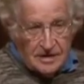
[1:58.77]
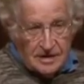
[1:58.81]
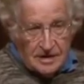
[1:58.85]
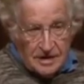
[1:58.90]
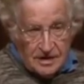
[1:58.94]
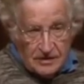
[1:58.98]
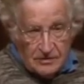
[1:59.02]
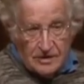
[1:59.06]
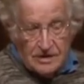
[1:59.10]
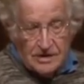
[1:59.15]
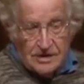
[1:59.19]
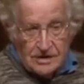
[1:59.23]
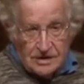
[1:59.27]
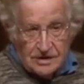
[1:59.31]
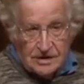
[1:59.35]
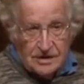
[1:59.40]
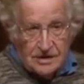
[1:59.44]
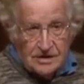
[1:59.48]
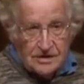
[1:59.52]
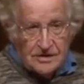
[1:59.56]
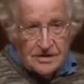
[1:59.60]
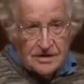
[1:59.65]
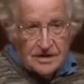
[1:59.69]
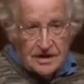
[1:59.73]
in which,
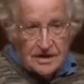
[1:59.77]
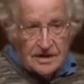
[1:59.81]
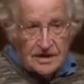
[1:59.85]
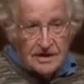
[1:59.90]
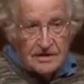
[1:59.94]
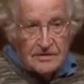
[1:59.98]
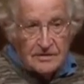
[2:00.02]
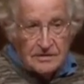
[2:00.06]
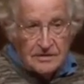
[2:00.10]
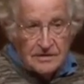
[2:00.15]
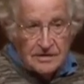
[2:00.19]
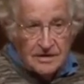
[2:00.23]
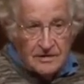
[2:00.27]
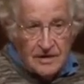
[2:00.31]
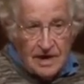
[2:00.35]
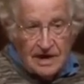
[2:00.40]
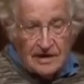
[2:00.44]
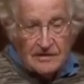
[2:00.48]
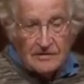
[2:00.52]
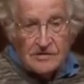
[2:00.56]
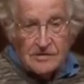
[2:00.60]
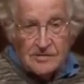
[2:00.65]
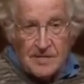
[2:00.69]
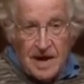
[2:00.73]
incidentally,
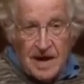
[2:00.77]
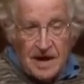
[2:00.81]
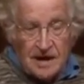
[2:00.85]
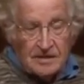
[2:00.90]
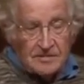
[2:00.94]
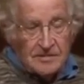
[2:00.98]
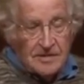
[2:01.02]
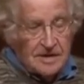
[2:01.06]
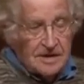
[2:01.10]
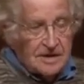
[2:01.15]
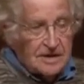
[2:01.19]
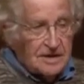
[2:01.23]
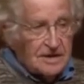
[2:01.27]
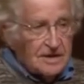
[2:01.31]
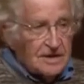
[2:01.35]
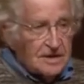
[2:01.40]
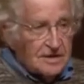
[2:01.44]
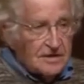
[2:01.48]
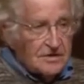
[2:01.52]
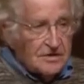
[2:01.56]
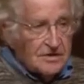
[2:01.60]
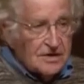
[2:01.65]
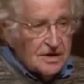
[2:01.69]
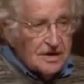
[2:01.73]
Iraq was backed by the
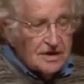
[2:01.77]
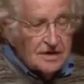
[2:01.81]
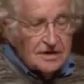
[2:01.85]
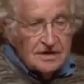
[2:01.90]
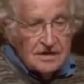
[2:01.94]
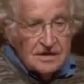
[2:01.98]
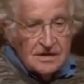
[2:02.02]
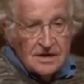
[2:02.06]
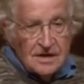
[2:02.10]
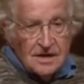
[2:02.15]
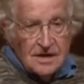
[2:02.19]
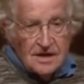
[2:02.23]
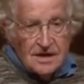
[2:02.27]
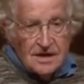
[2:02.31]
United States,